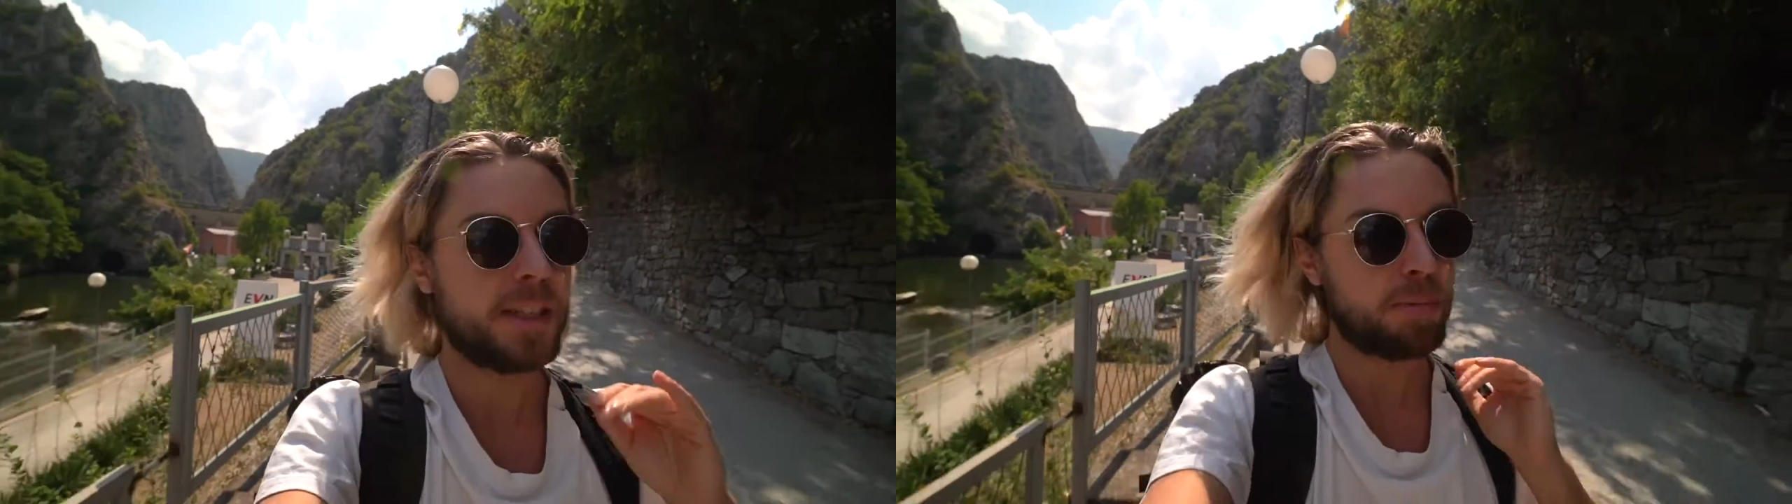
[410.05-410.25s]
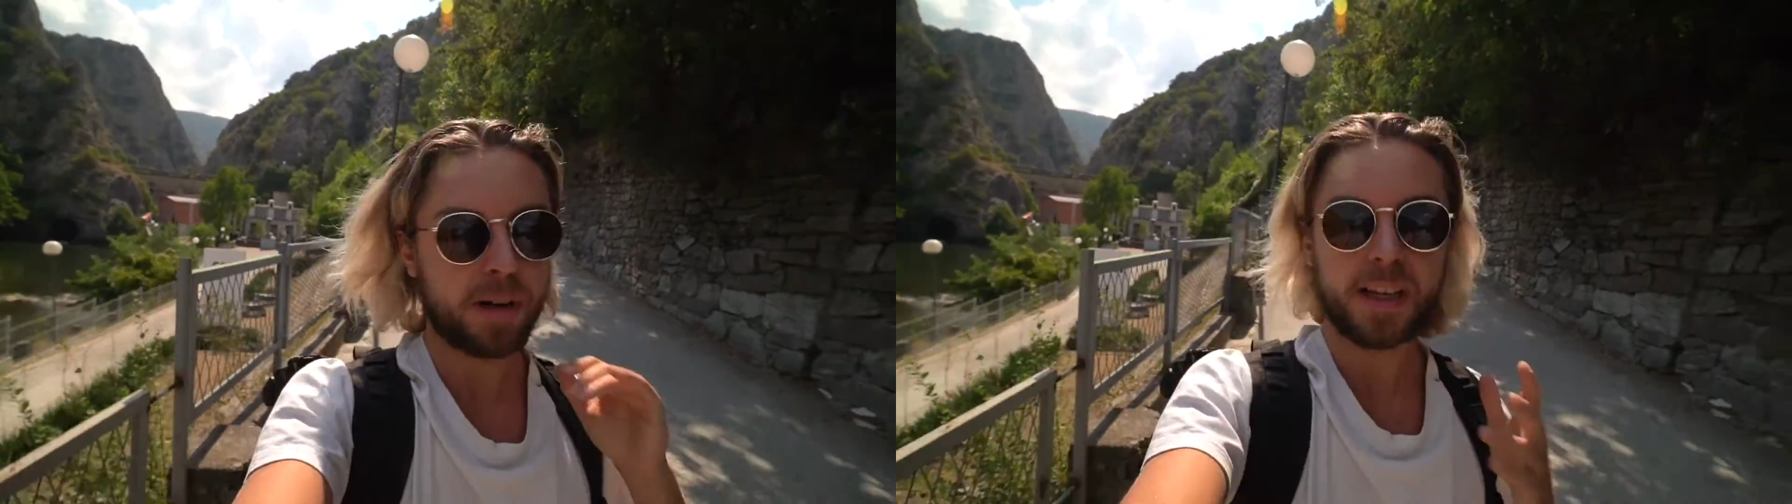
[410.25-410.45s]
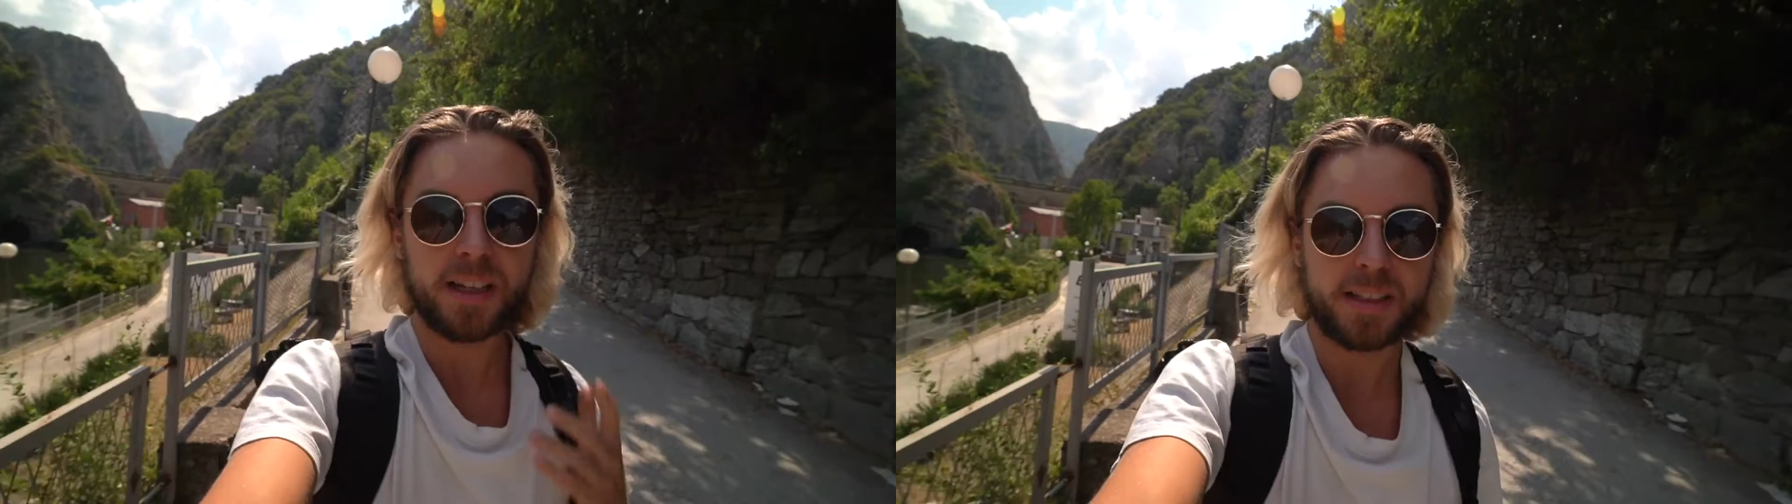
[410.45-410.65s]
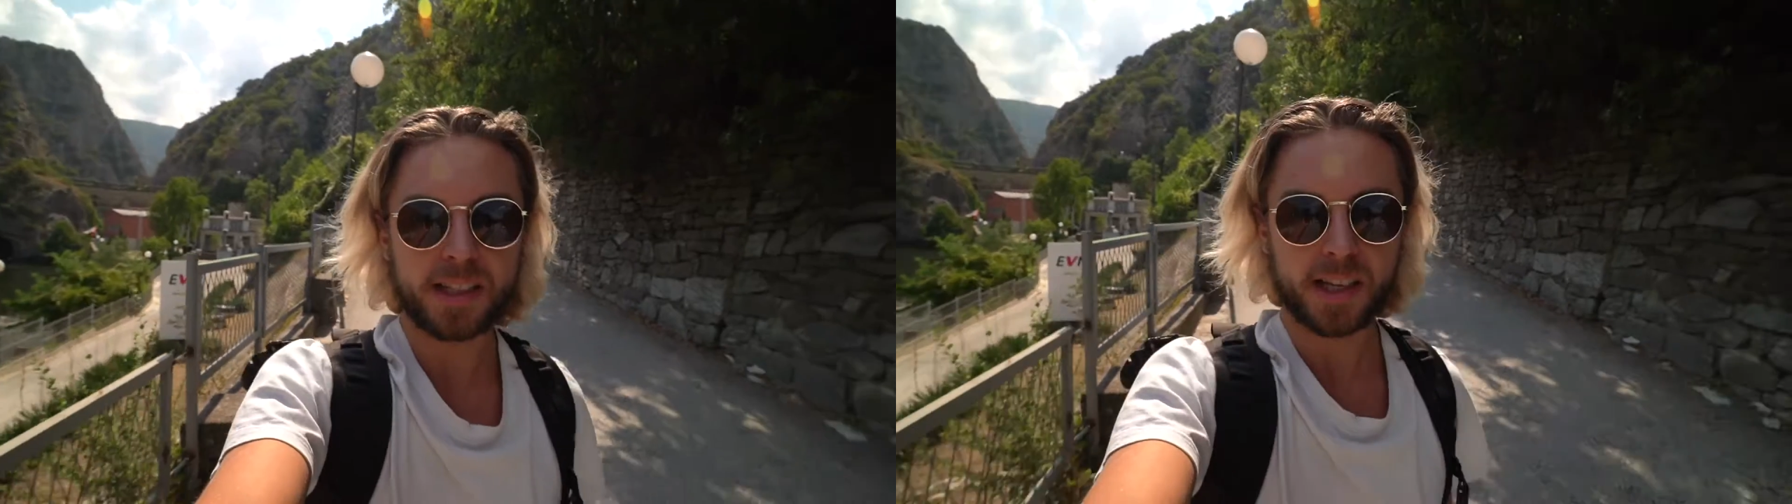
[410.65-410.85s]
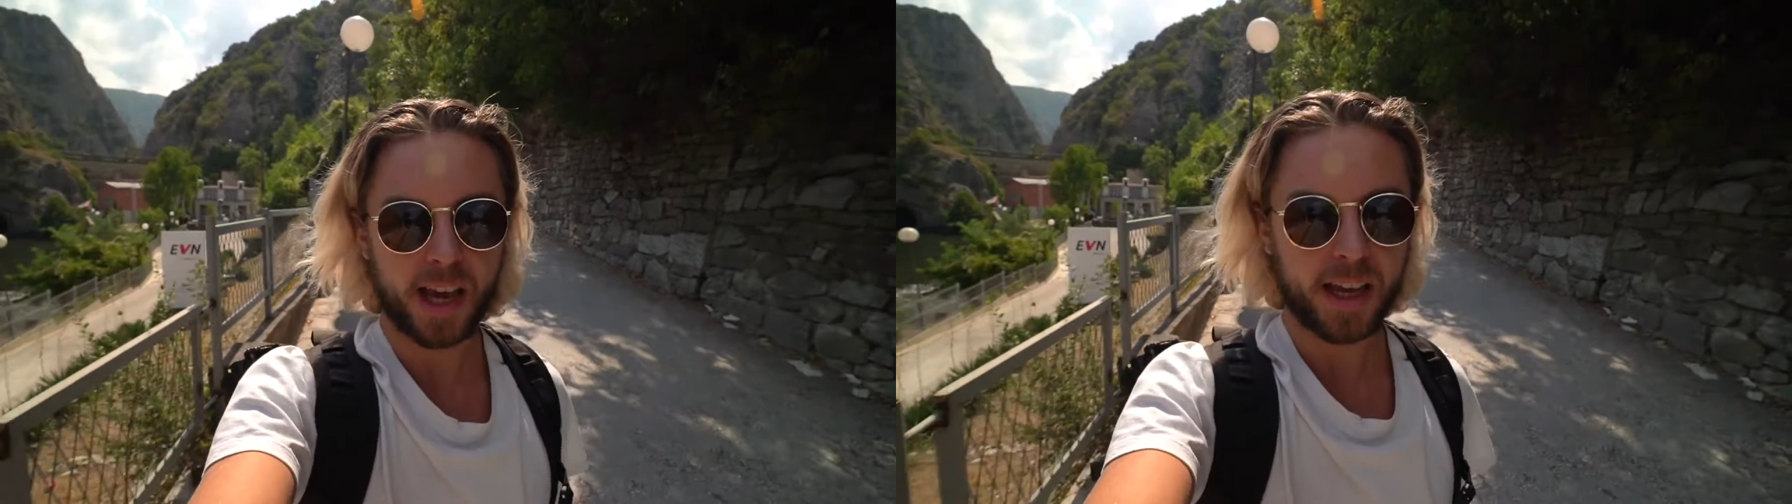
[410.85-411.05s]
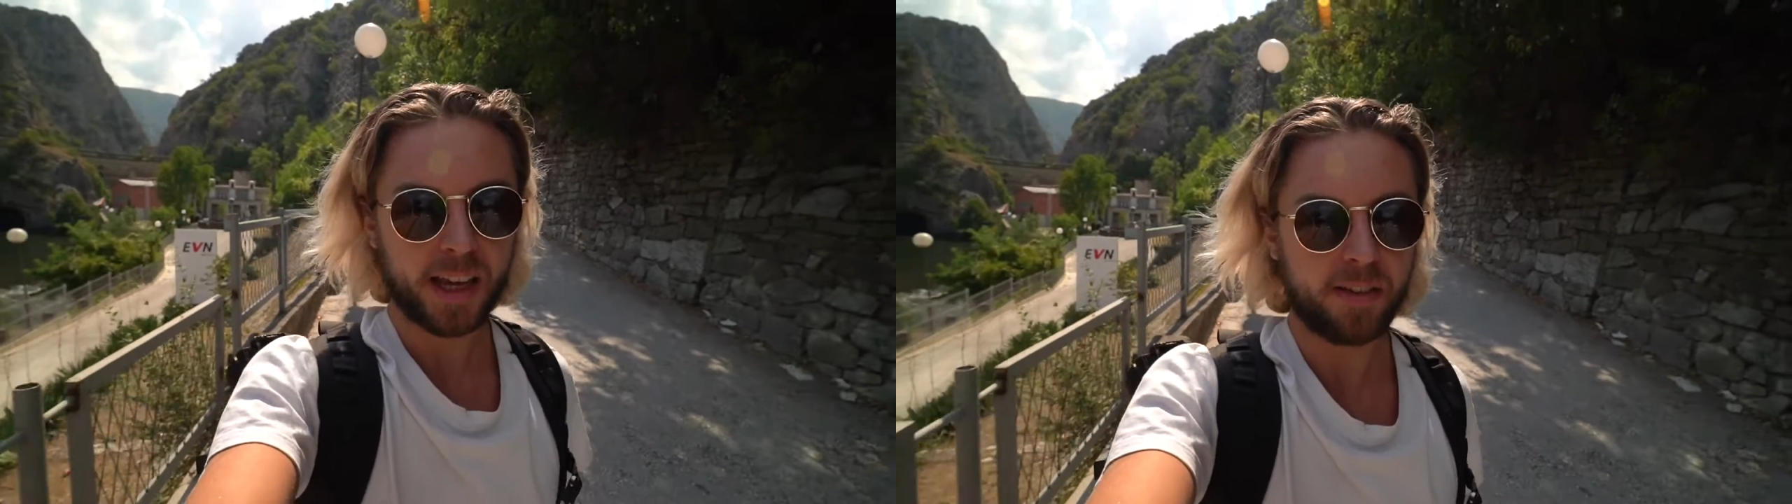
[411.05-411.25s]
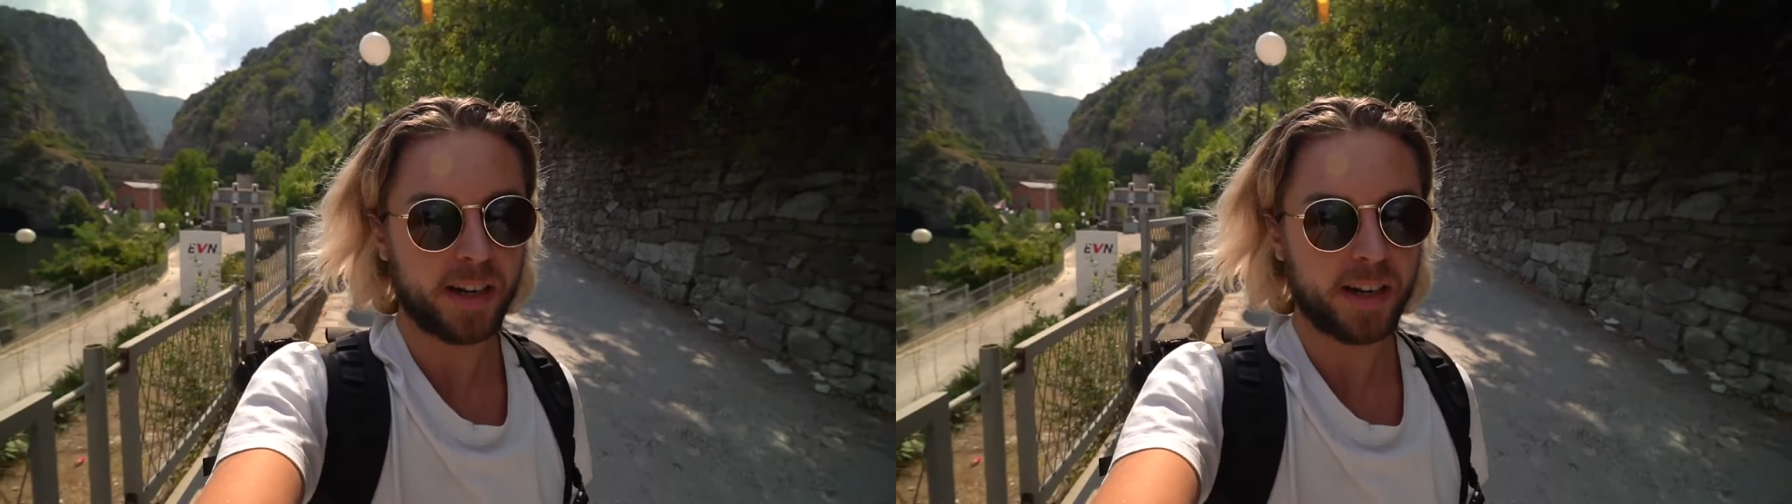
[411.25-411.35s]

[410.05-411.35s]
pretty easy to get here.